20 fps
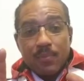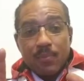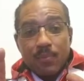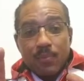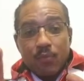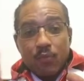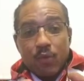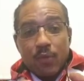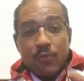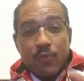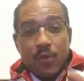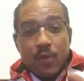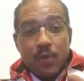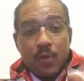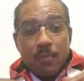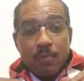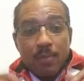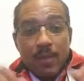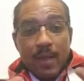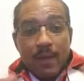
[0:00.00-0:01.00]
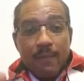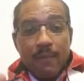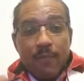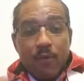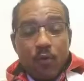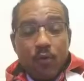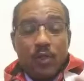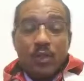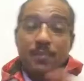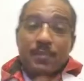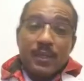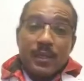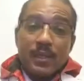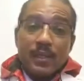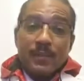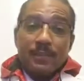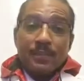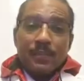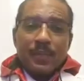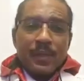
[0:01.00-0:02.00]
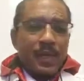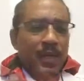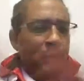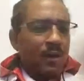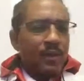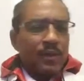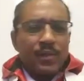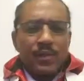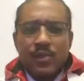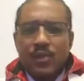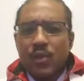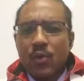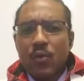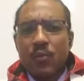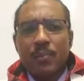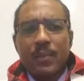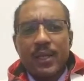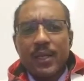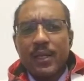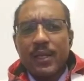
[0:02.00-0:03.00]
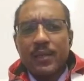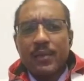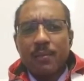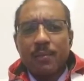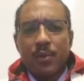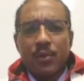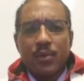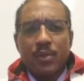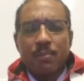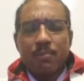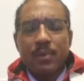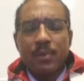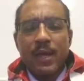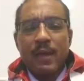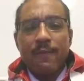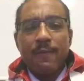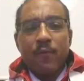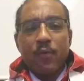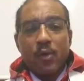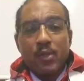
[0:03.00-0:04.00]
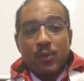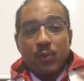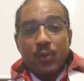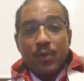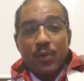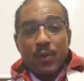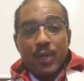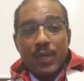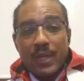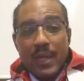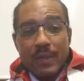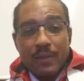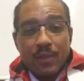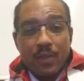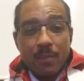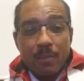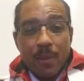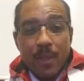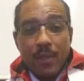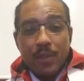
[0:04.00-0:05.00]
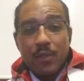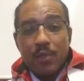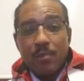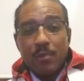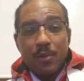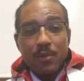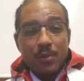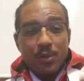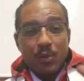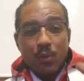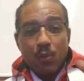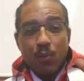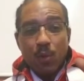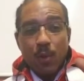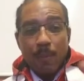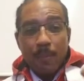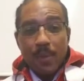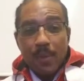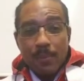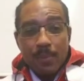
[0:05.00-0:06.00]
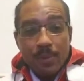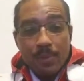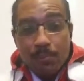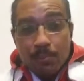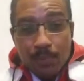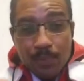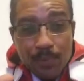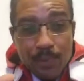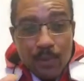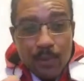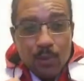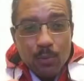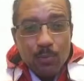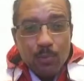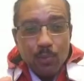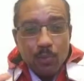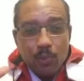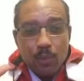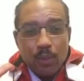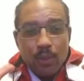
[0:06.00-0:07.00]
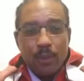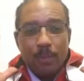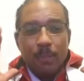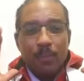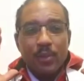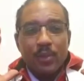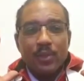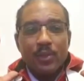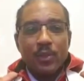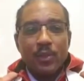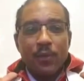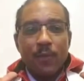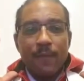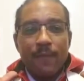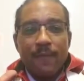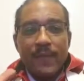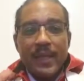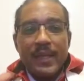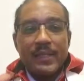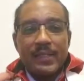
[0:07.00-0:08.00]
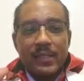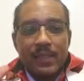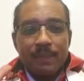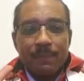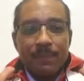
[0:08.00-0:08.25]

Reverb platforms, but so many other music platforms. When you get out there making your music, you want to put your face